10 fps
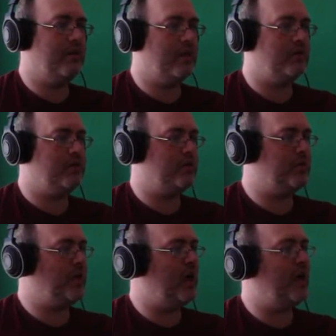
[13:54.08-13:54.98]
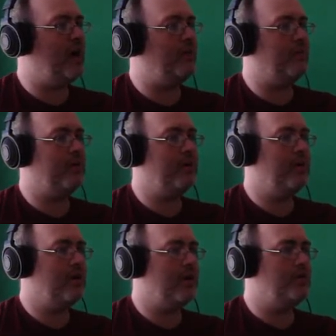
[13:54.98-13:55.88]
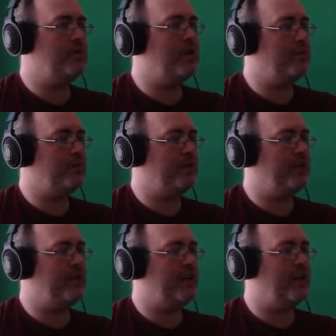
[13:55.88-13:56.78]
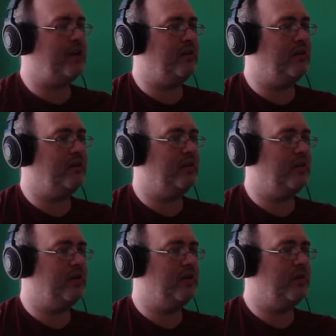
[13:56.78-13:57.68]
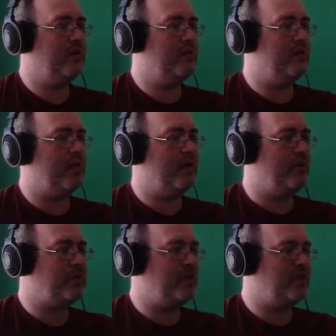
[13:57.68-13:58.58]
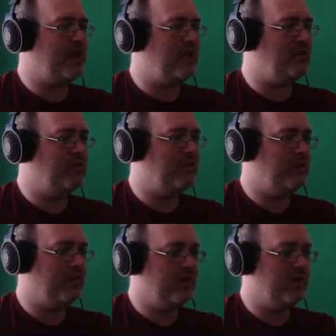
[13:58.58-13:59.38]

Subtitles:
What? We're too high up. I'm on top of the bloody thing now. I'm upside down.